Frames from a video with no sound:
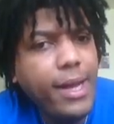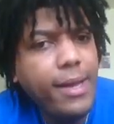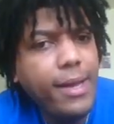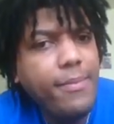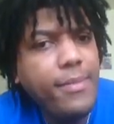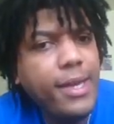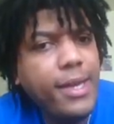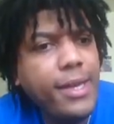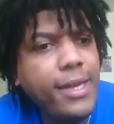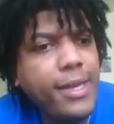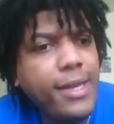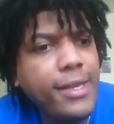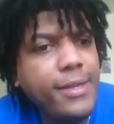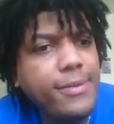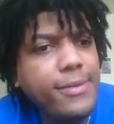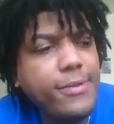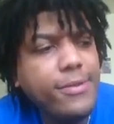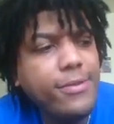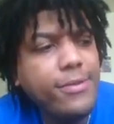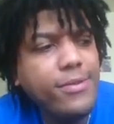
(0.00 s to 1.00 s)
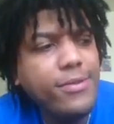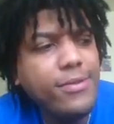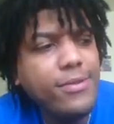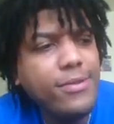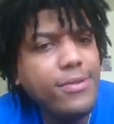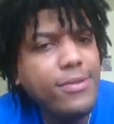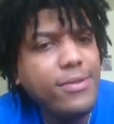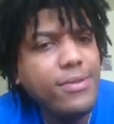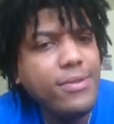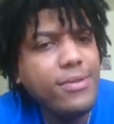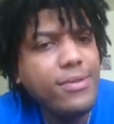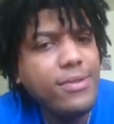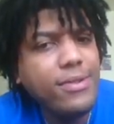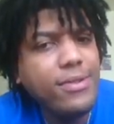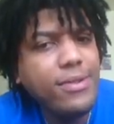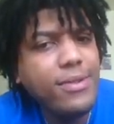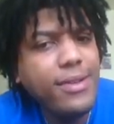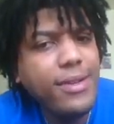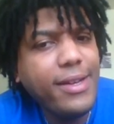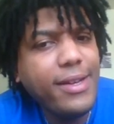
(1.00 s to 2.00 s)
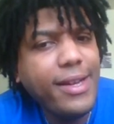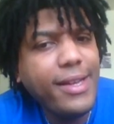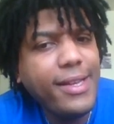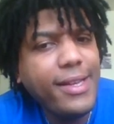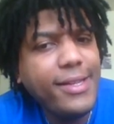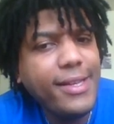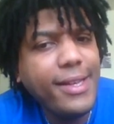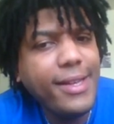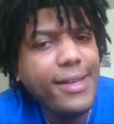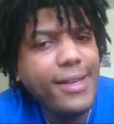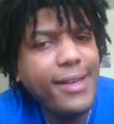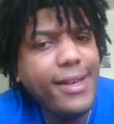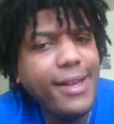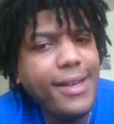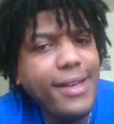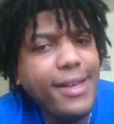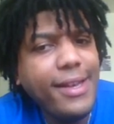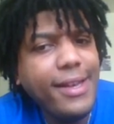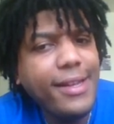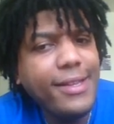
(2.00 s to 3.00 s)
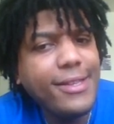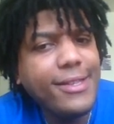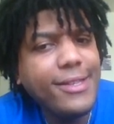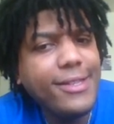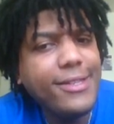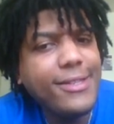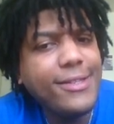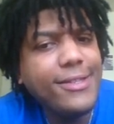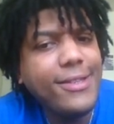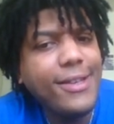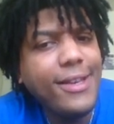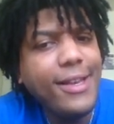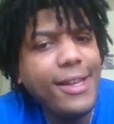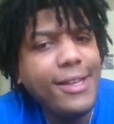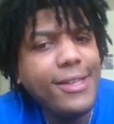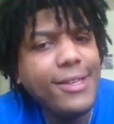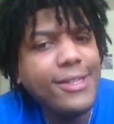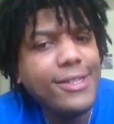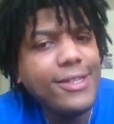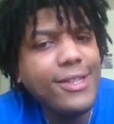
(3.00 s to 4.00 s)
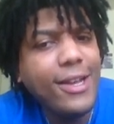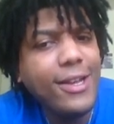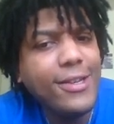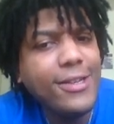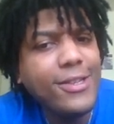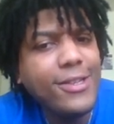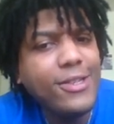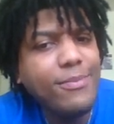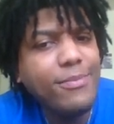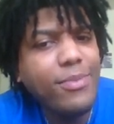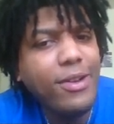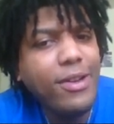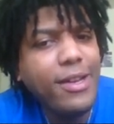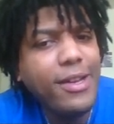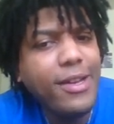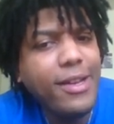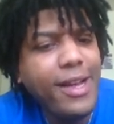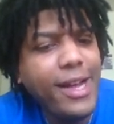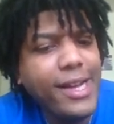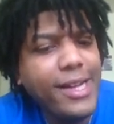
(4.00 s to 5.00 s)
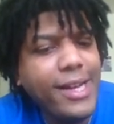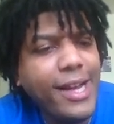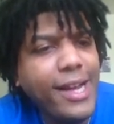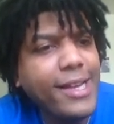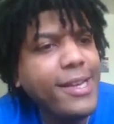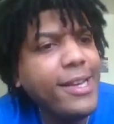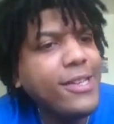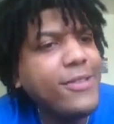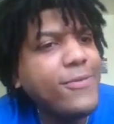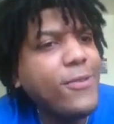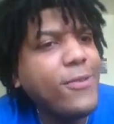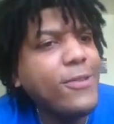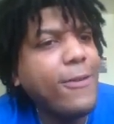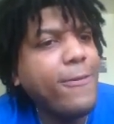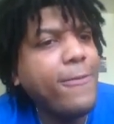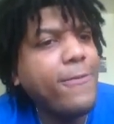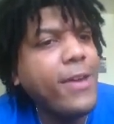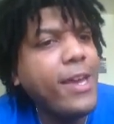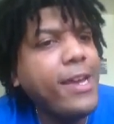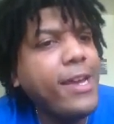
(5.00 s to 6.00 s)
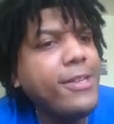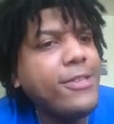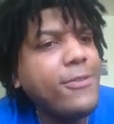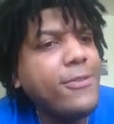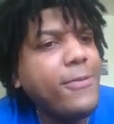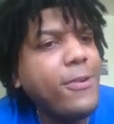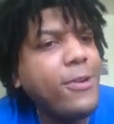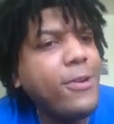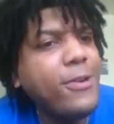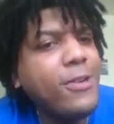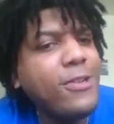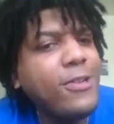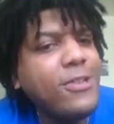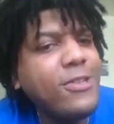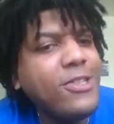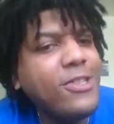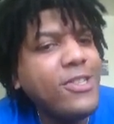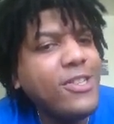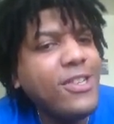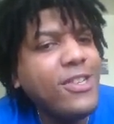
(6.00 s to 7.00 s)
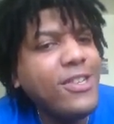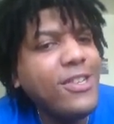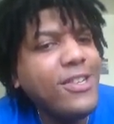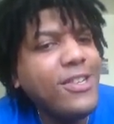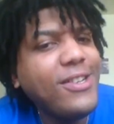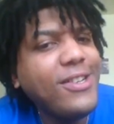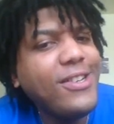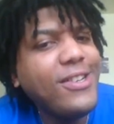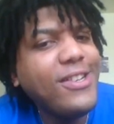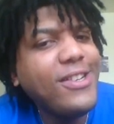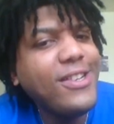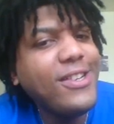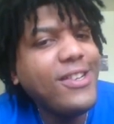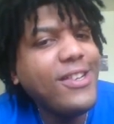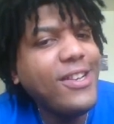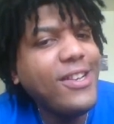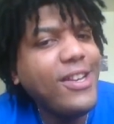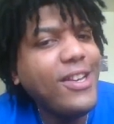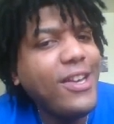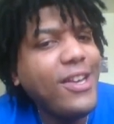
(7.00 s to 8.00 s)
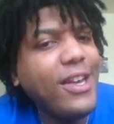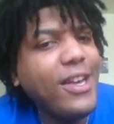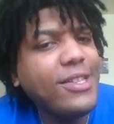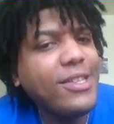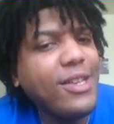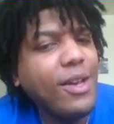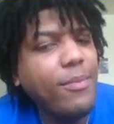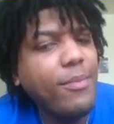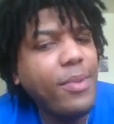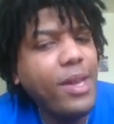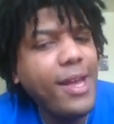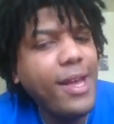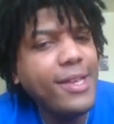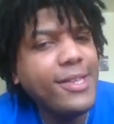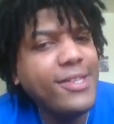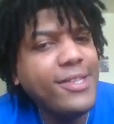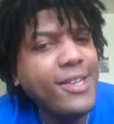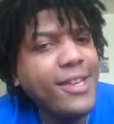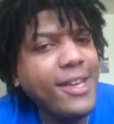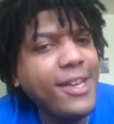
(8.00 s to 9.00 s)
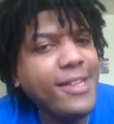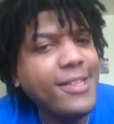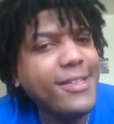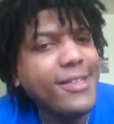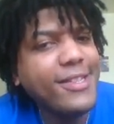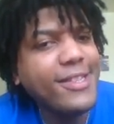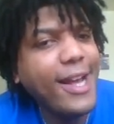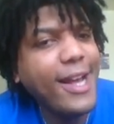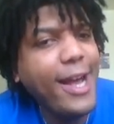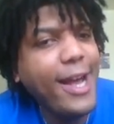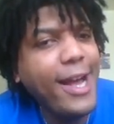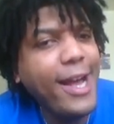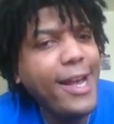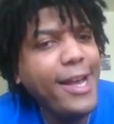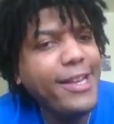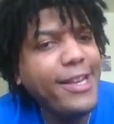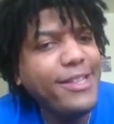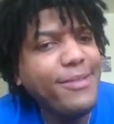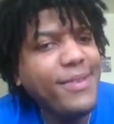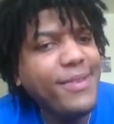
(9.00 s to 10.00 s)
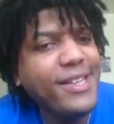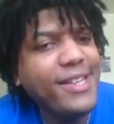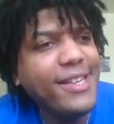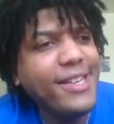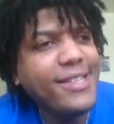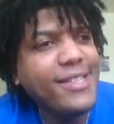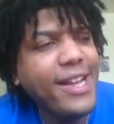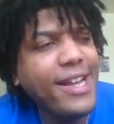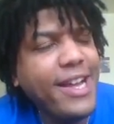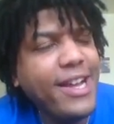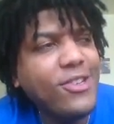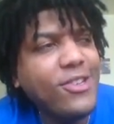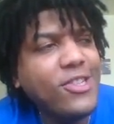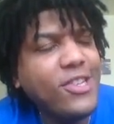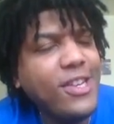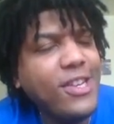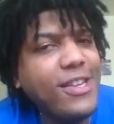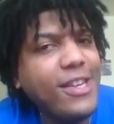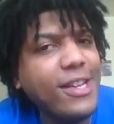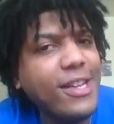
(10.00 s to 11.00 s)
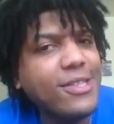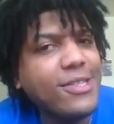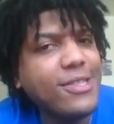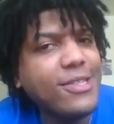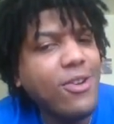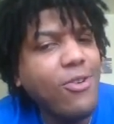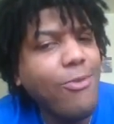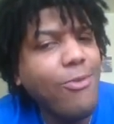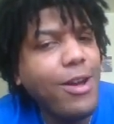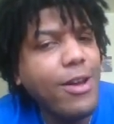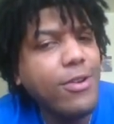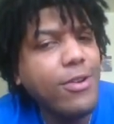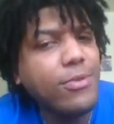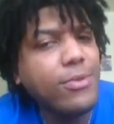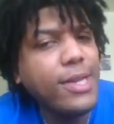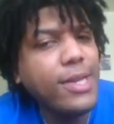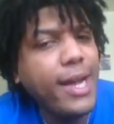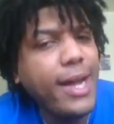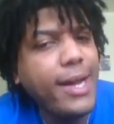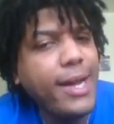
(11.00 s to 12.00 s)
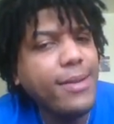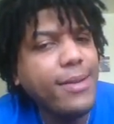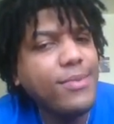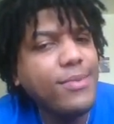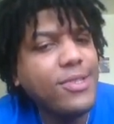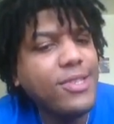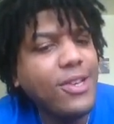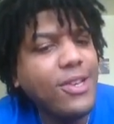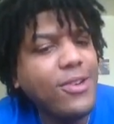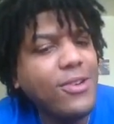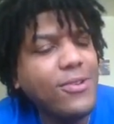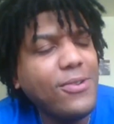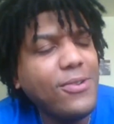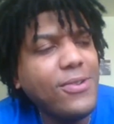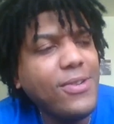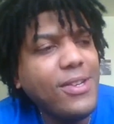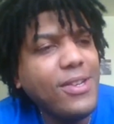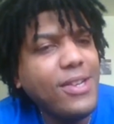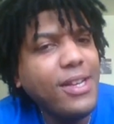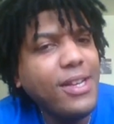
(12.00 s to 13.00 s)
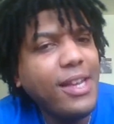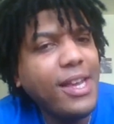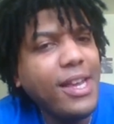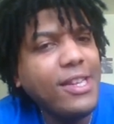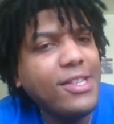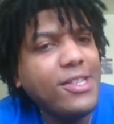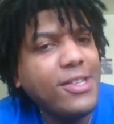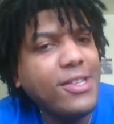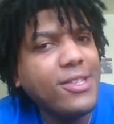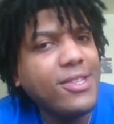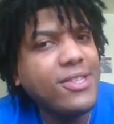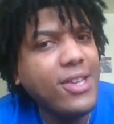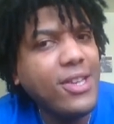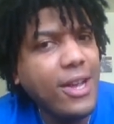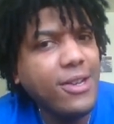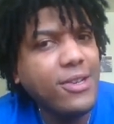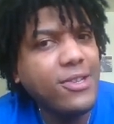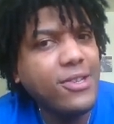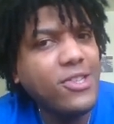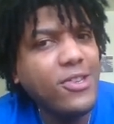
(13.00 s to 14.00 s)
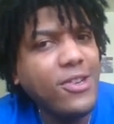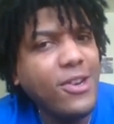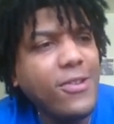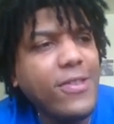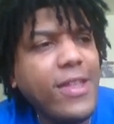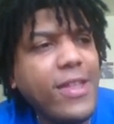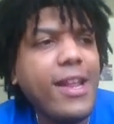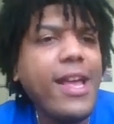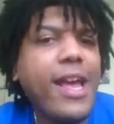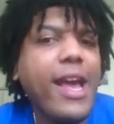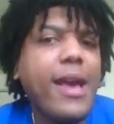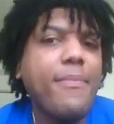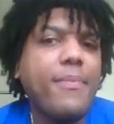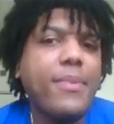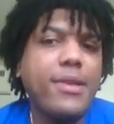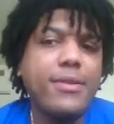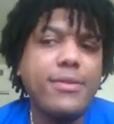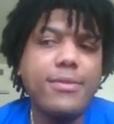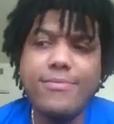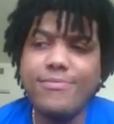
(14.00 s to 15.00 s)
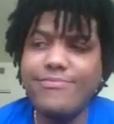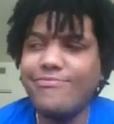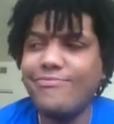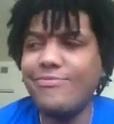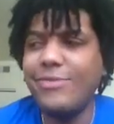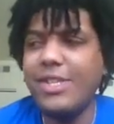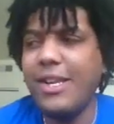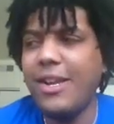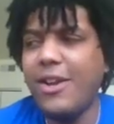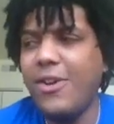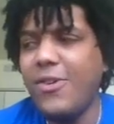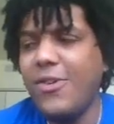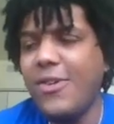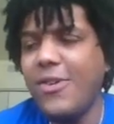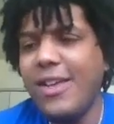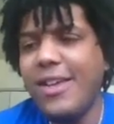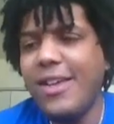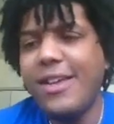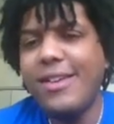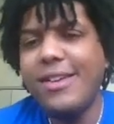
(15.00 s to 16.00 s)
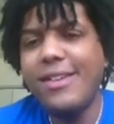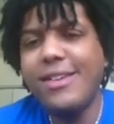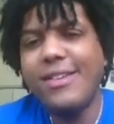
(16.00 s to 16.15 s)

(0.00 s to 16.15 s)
I mean, it sucks, but I guess for the fans of hers, it's a blessing in disguise because now she gets to go out on top. So it just sucks, you know, that it happened, you know.